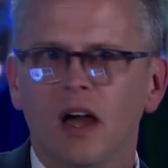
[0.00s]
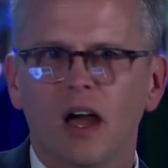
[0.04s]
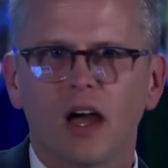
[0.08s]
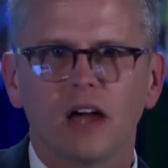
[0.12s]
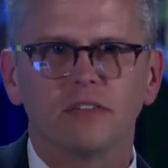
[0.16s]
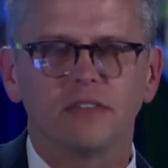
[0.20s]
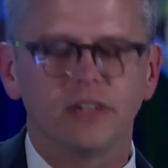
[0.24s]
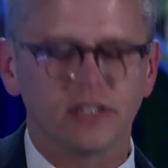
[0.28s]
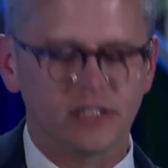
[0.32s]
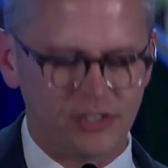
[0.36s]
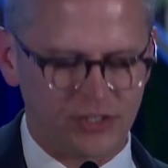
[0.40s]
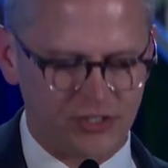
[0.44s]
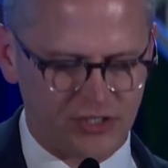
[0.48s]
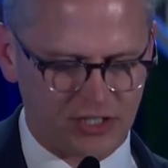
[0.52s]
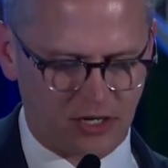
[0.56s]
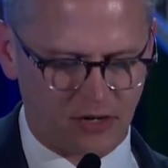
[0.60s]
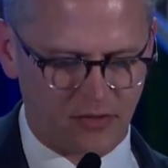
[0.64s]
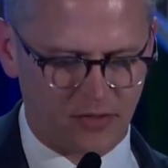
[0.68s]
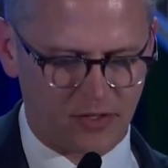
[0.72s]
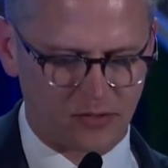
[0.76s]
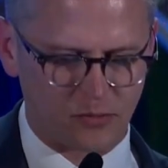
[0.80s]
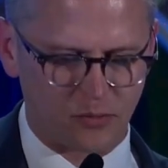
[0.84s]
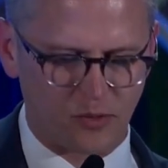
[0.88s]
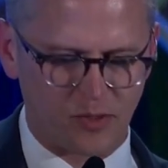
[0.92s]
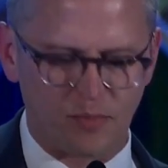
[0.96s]
I really share
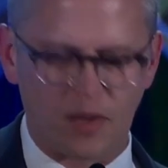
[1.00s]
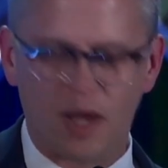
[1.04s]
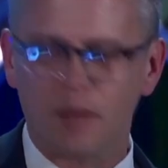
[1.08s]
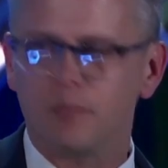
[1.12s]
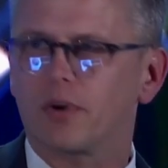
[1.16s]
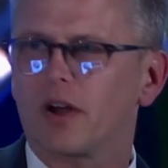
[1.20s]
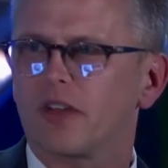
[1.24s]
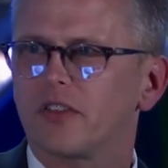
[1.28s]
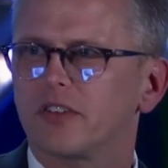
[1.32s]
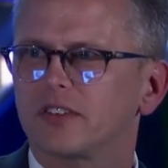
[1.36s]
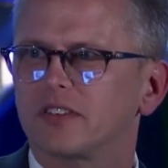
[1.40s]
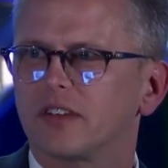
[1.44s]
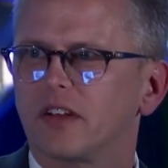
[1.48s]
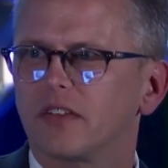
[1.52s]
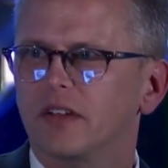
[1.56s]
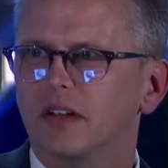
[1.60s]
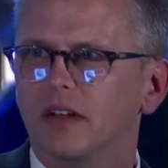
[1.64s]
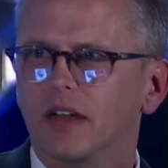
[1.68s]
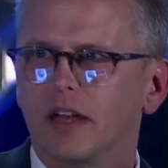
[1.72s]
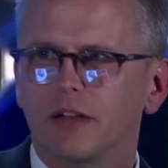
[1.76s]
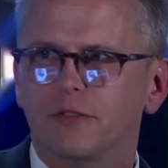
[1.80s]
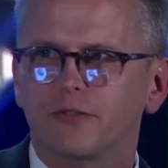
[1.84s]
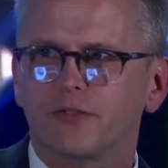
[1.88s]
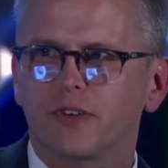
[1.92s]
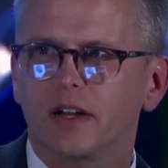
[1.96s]
this with my brothers on the
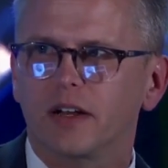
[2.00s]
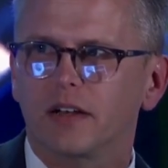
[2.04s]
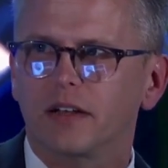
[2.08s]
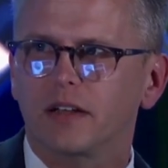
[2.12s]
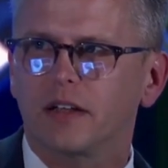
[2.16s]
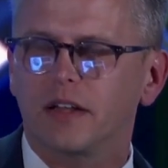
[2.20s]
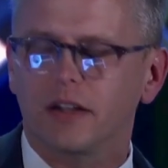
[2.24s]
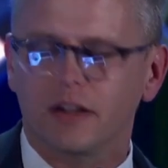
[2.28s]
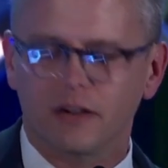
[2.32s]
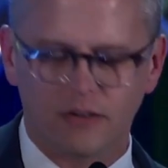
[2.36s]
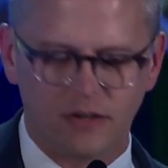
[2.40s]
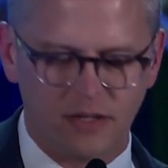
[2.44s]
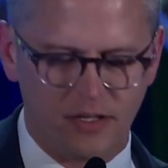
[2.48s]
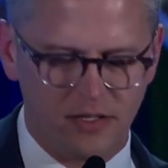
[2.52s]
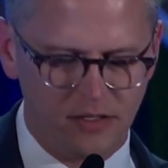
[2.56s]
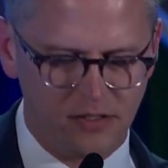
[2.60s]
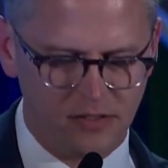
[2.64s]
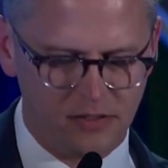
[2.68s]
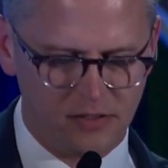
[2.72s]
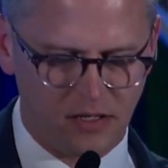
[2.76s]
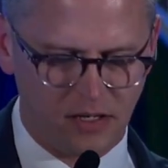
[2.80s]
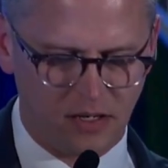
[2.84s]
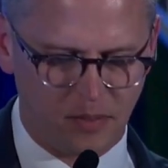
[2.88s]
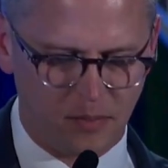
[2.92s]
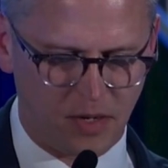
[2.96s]
lakefront, Gary,
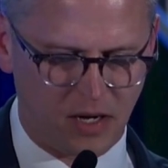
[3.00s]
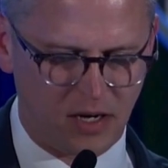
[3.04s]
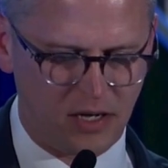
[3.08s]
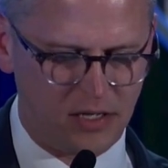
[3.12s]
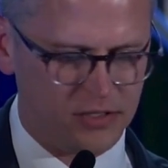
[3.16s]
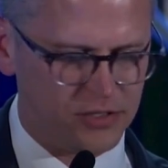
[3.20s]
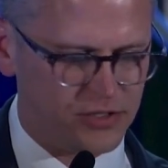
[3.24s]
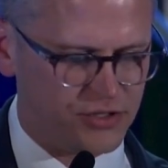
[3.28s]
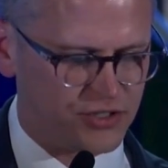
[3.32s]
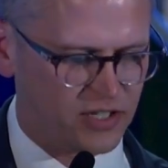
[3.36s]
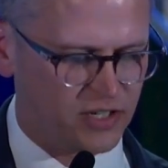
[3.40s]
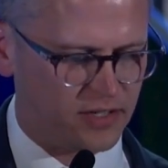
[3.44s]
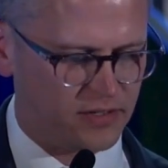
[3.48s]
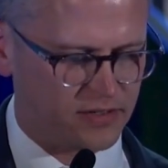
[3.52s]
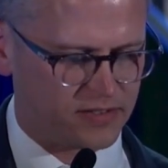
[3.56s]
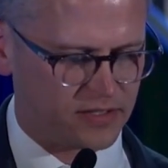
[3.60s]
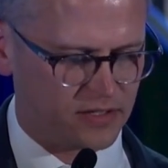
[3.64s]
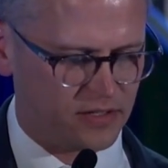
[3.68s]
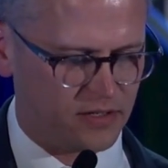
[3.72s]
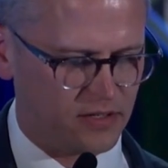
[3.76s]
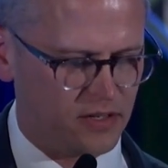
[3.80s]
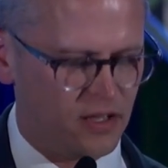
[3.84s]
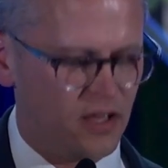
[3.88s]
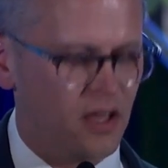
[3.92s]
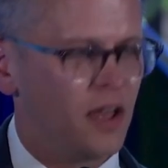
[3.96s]
Lamont, and
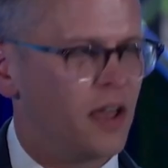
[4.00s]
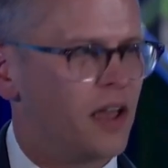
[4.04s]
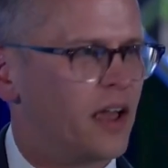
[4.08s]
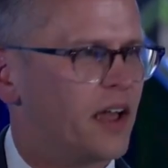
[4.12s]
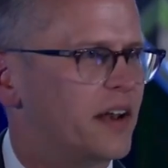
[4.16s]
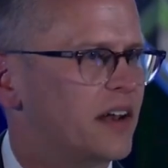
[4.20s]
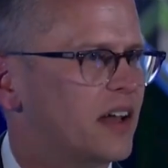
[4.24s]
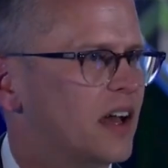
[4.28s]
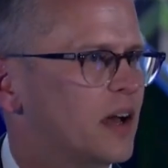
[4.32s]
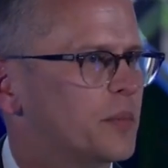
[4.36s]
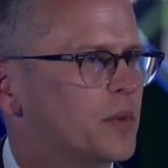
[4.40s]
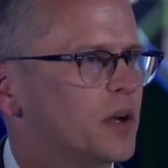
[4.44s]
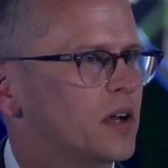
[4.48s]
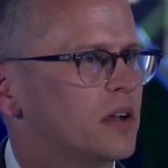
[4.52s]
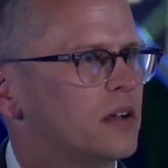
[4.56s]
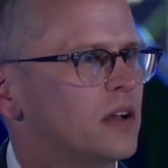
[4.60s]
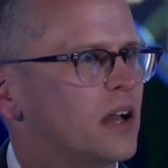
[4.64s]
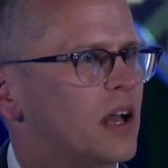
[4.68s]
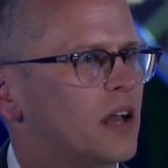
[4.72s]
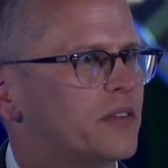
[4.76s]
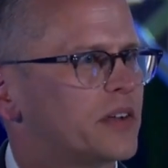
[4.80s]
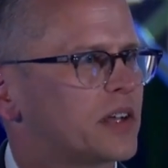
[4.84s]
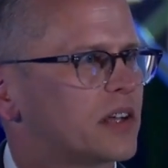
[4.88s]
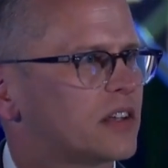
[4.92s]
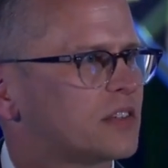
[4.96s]
Jason, and Emma,
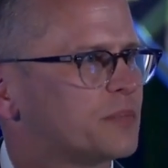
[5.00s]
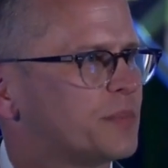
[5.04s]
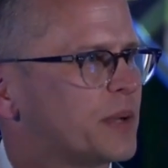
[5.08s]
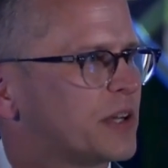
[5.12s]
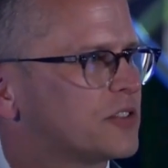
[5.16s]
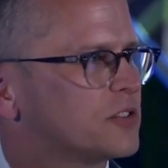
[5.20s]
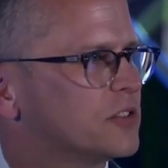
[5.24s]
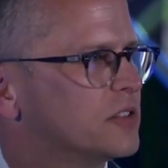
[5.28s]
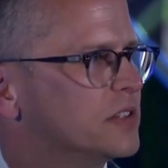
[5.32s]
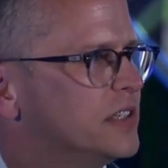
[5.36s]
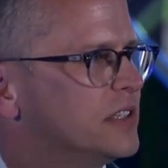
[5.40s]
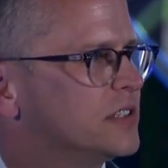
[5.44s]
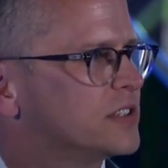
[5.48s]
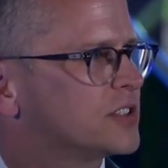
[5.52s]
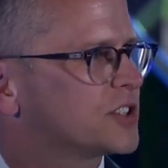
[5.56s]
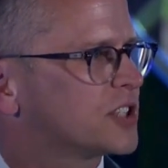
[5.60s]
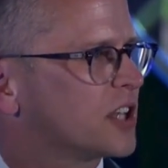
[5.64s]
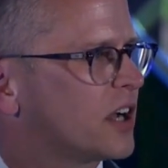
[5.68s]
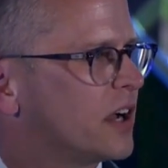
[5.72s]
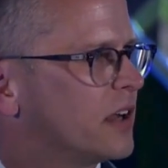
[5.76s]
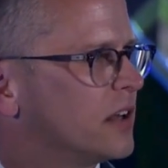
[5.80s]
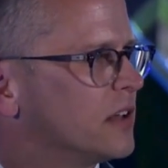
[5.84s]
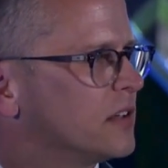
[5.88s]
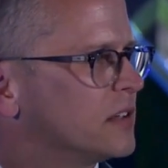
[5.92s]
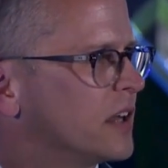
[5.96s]
having a special needs
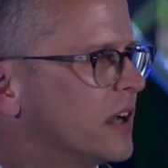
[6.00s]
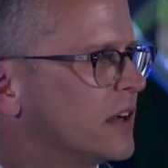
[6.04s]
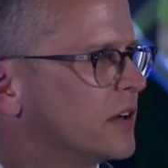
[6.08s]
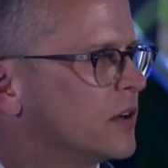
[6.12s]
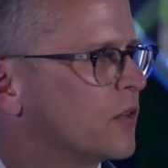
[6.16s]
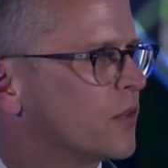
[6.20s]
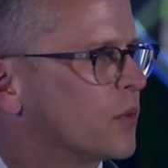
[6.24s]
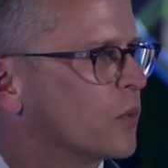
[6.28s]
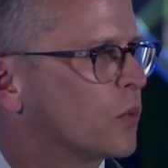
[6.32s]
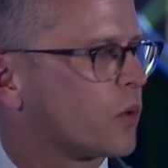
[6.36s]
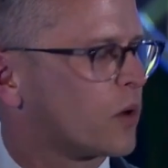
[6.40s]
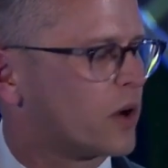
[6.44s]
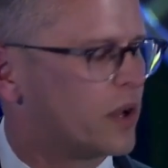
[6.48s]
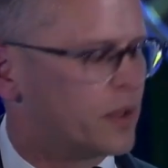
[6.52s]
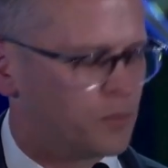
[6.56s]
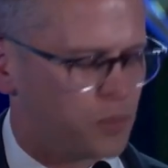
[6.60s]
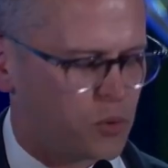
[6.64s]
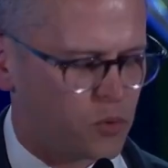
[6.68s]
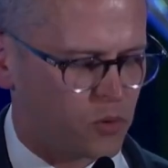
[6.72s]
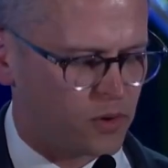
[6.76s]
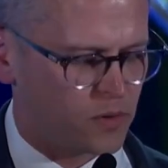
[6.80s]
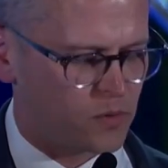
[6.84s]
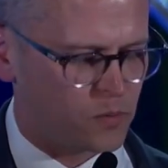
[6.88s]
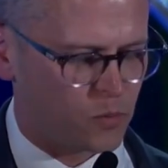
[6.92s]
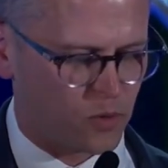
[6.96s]
child. I know the wor-
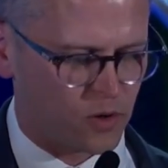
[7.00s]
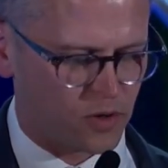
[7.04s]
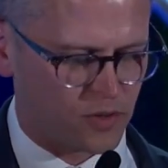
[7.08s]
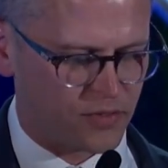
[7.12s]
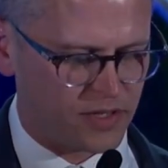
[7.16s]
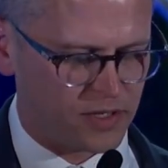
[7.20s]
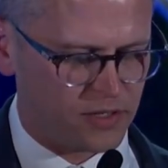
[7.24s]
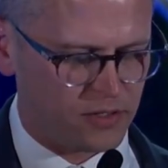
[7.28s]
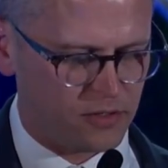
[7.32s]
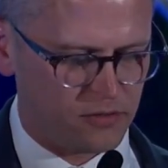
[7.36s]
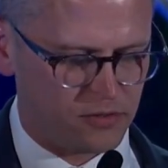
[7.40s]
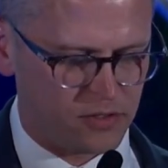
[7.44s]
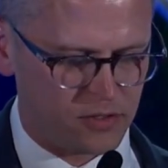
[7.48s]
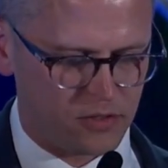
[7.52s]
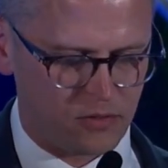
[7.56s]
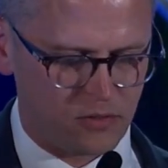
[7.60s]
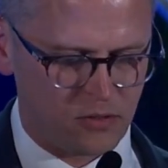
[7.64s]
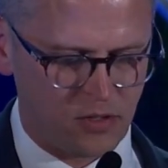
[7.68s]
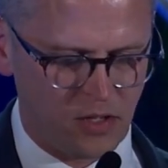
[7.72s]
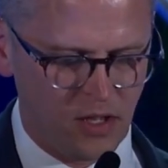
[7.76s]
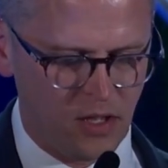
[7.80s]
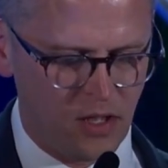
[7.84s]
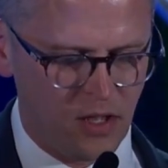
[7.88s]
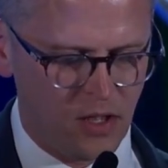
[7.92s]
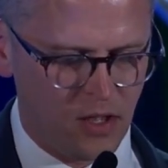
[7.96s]
important work that you do.